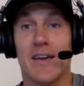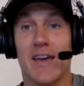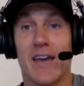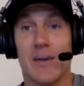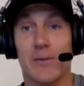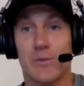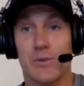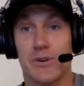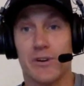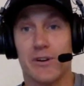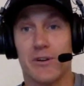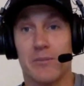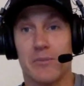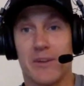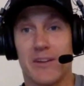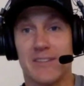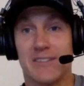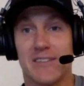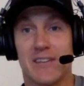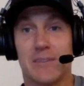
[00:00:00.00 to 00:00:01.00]
Edward
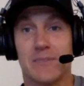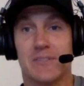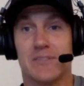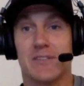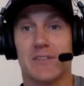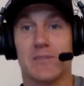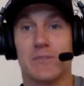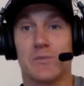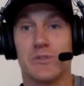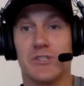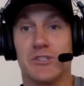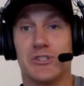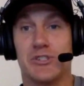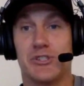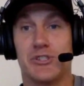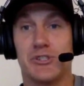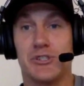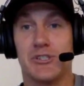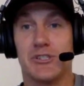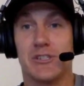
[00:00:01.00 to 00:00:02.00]
Bransama said we
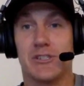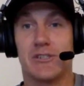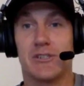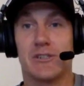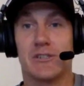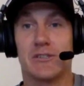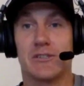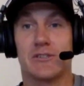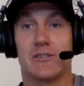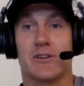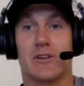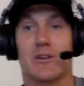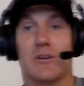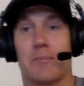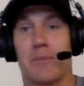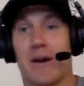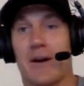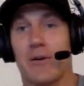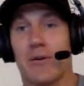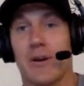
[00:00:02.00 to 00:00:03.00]
should talk
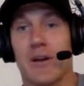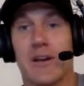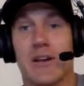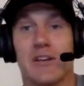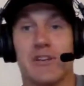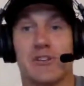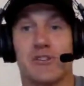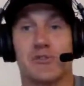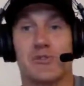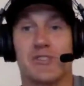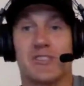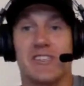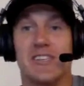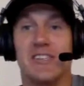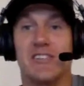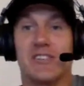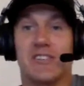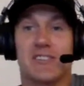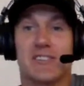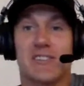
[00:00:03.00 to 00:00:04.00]
about
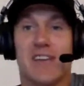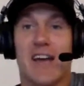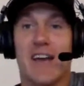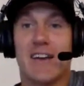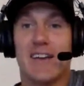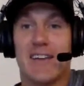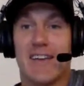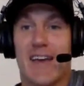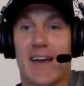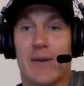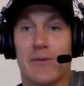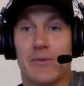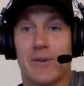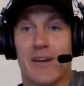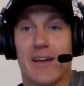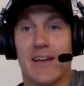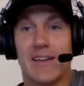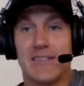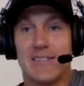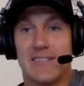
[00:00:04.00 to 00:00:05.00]
strategic siding out
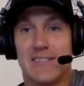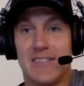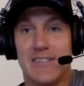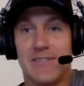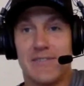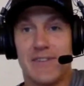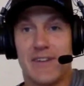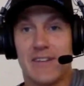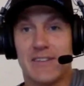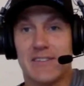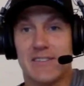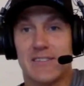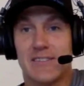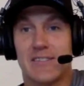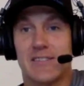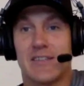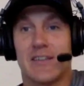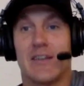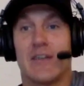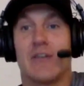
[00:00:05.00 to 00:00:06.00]
and
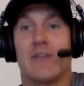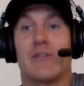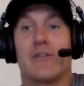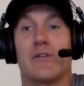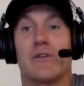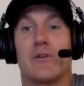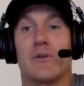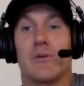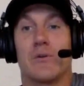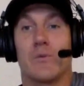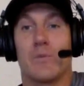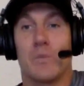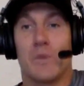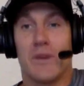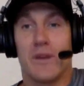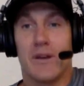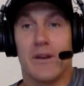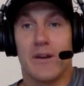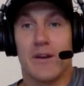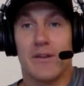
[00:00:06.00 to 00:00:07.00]
defense
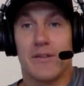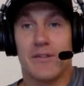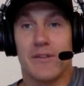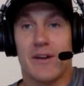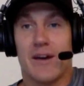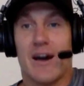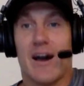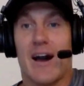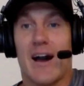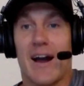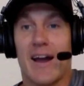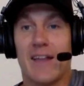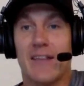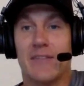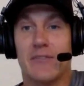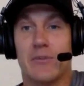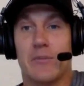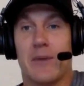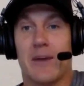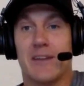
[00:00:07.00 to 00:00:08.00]
with high
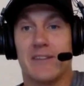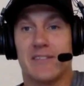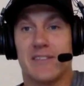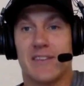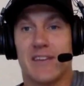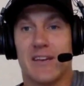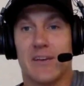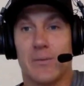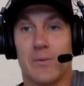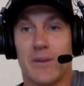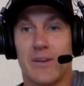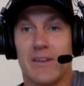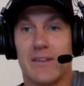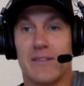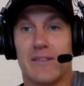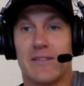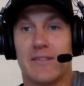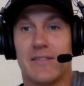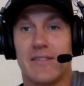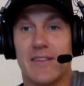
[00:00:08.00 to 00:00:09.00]
level mindset and what he
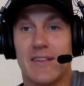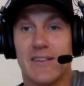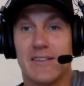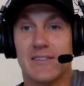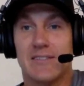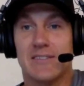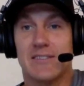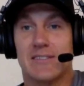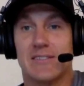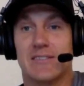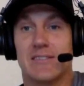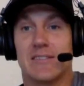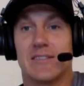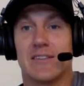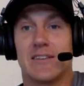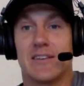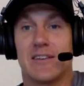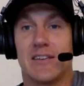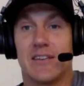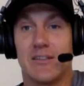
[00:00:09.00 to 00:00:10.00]
thinks
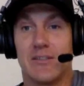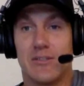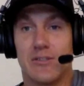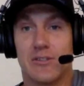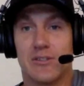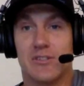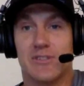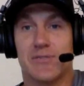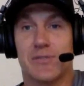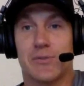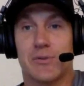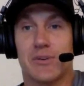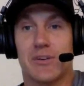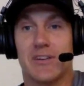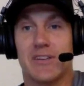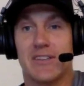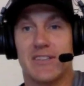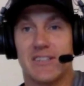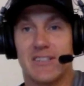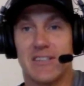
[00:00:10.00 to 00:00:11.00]
he looks for
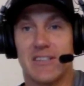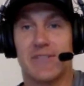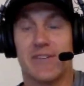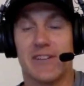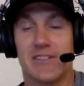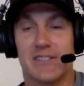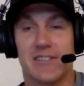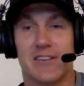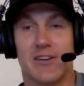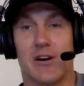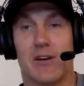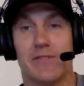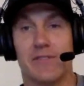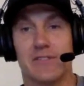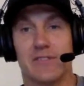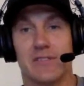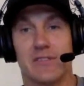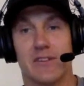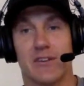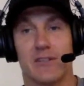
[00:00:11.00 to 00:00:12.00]
in the defense and the
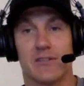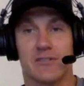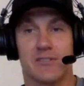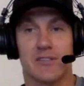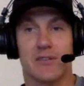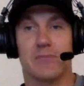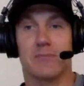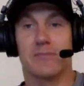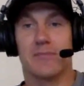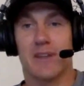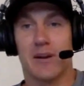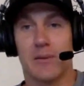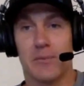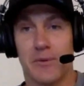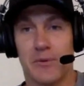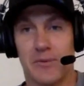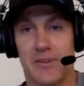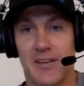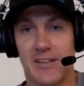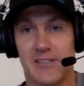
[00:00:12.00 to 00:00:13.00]
offense of the other team. That'll
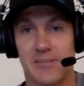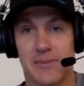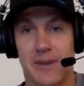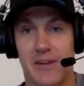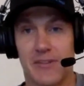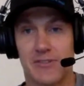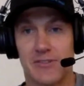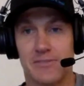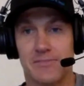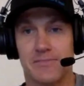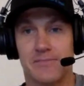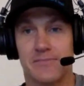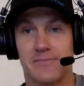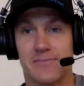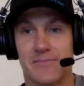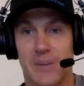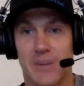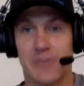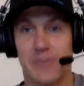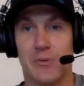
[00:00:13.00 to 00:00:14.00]
be with Casey Patterson.
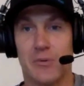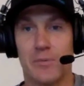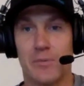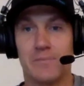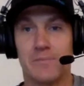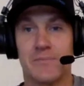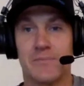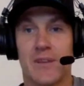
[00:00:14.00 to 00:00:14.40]
That'd be cool.